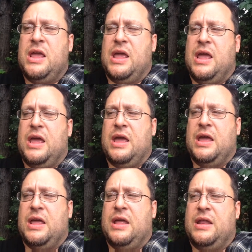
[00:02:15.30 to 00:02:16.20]

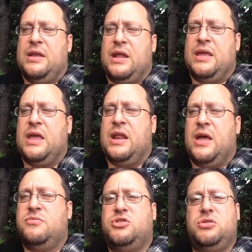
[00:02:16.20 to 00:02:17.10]
and I get
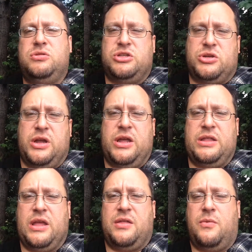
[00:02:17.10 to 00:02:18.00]
up to the street,
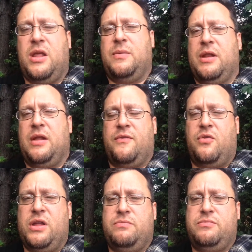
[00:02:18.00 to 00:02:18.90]
and I thought, wait a minute, I've
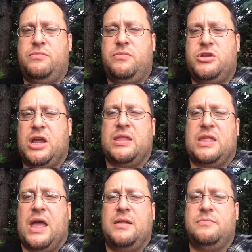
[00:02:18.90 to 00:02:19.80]
already checked
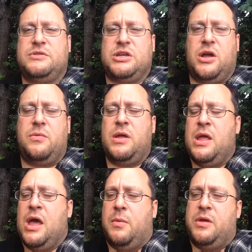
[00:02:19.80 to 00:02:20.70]
that. So
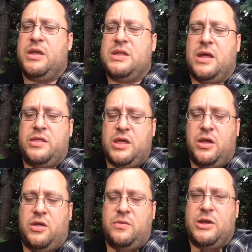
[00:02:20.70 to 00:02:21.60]
I'm looking down at the
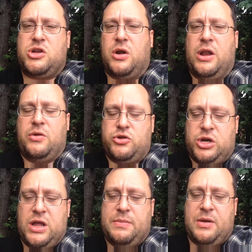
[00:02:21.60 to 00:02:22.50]
hill to make sure I don't
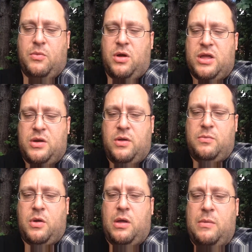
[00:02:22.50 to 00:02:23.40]
trip, and I'm walking up
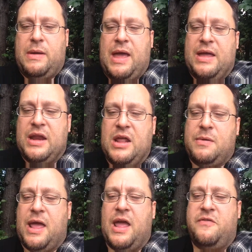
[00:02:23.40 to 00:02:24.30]
my way back, and I get
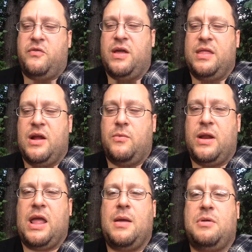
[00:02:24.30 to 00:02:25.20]
about halfway there when
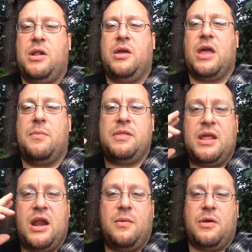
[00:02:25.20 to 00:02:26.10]
I happen to look up, and then
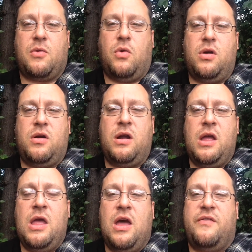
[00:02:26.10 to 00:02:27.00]
on the corner
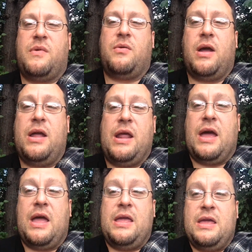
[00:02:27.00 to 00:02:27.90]
of my right
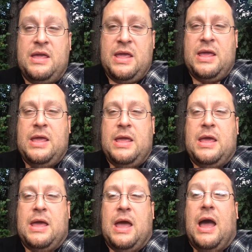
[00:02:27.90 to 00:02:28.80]
eye,
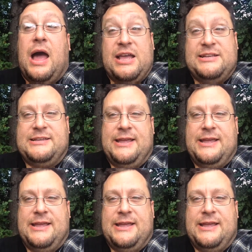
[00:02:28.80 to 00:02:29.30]
I see